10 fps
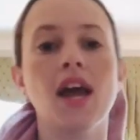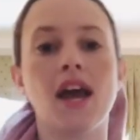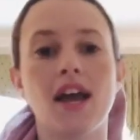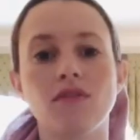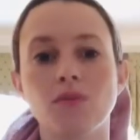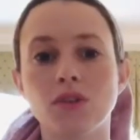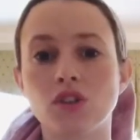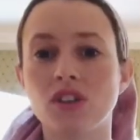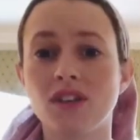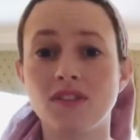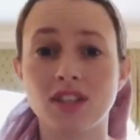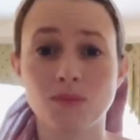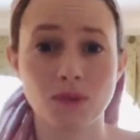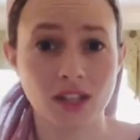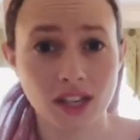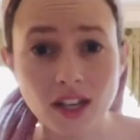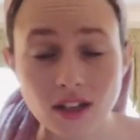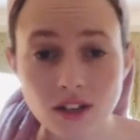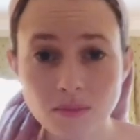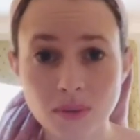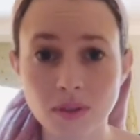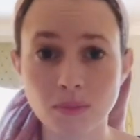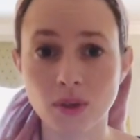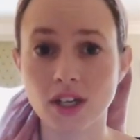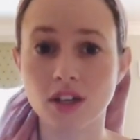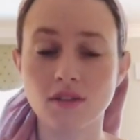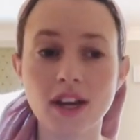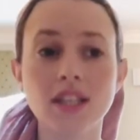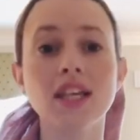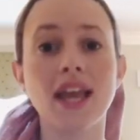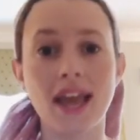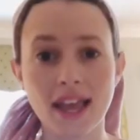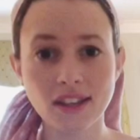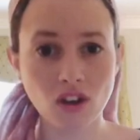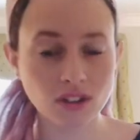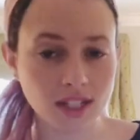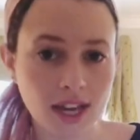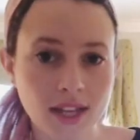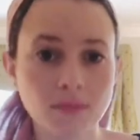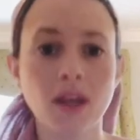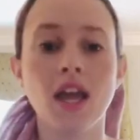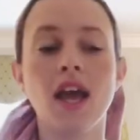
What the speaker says: I have to make sure that everything's being put in correctly and on time,